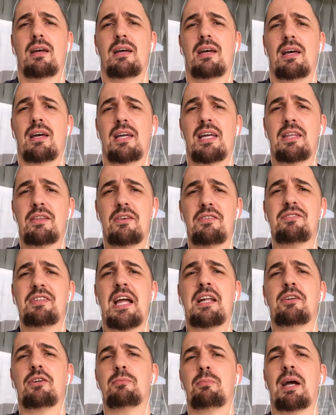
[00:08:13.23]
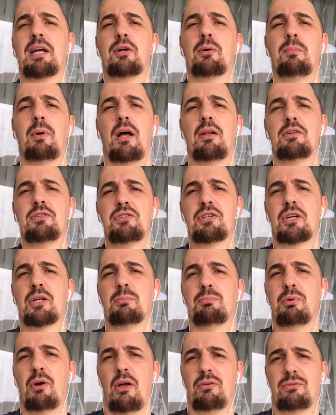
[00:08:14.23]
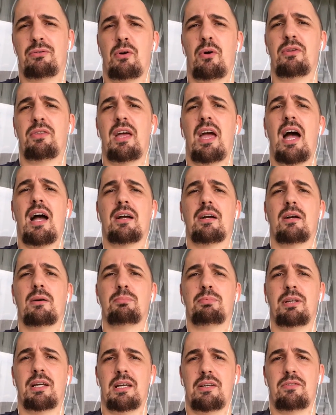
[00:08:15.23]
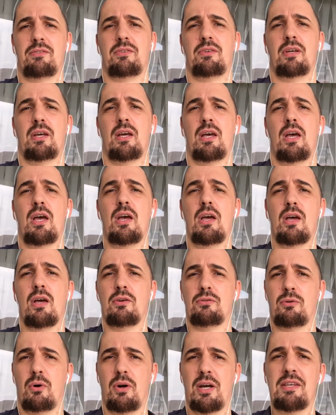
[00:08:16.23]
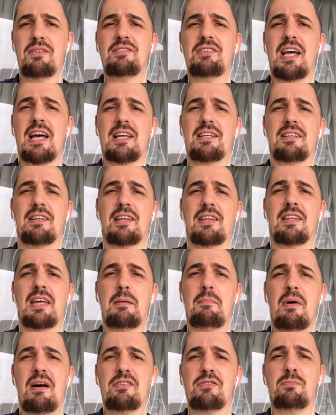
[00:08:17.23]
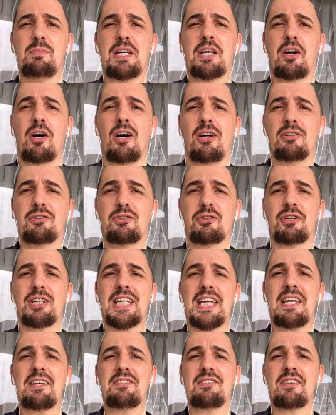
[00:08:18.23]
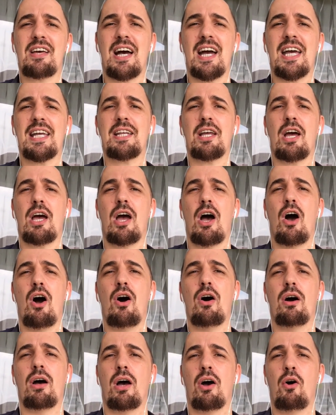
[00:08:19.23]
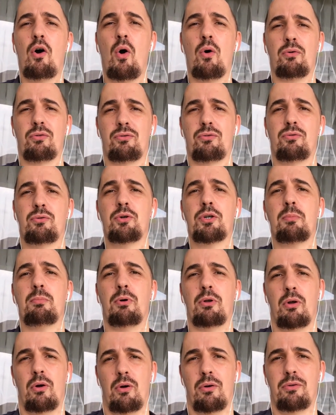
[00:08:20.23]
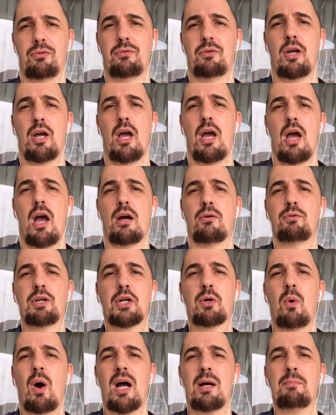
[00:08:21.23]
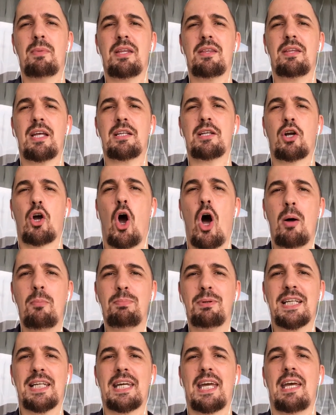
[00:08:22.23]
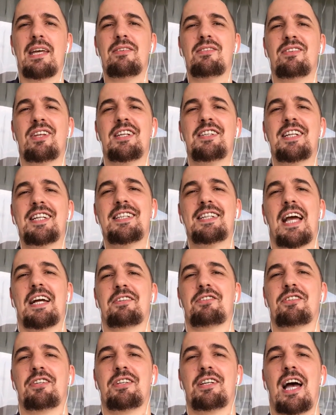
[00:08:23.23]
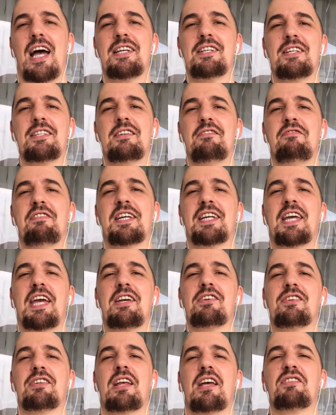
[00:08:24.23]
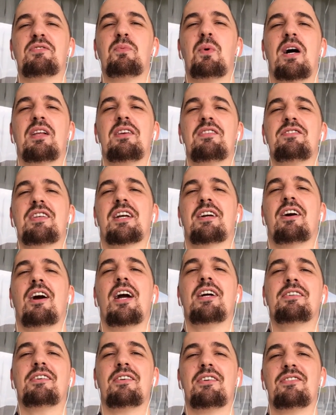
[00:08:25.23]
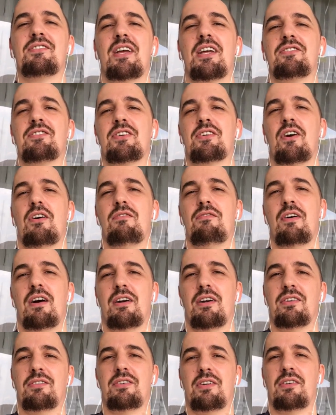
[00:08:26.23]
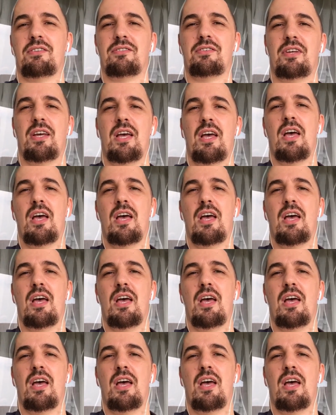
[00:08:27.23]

in the standard microbiological broths or the agar plates. So instead, they must be cultured inside a host, suitable host, a requirement that complicates the detection, identification, as well as the characterization of viruses.